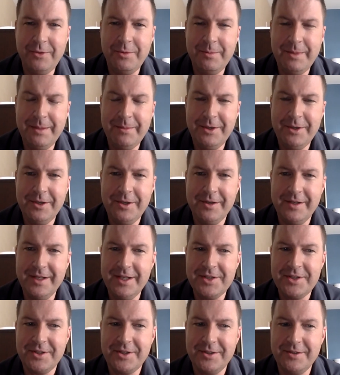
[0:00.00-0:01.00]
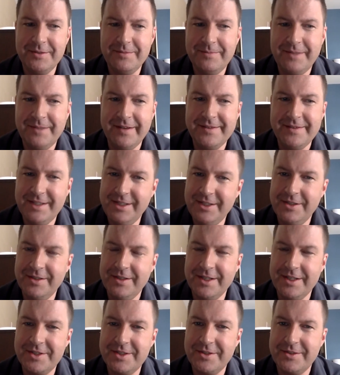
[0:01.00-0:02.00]
don't remember your initial, but I've seen your
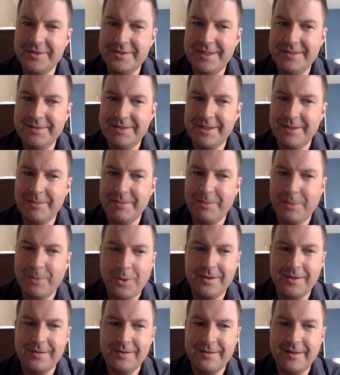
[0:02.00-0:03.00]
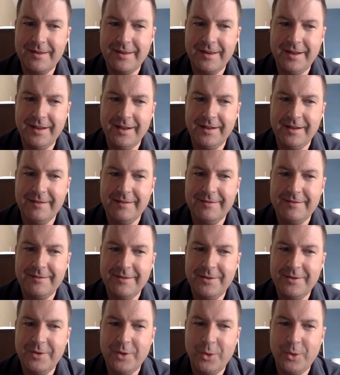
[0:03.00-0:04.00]
initial. It seems like an important thing.
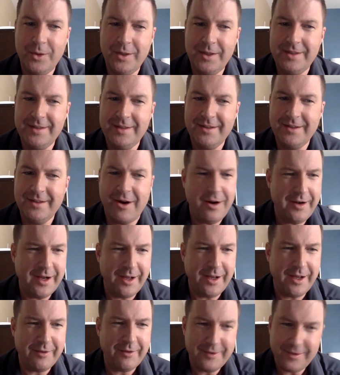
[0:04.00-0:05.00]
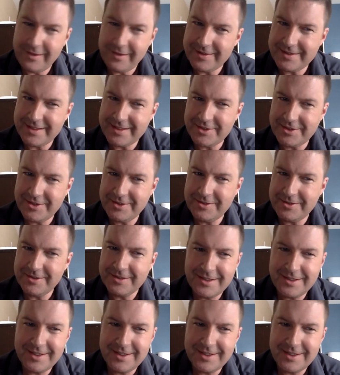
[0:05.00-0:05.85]
Nolan R. Elfert, is that true?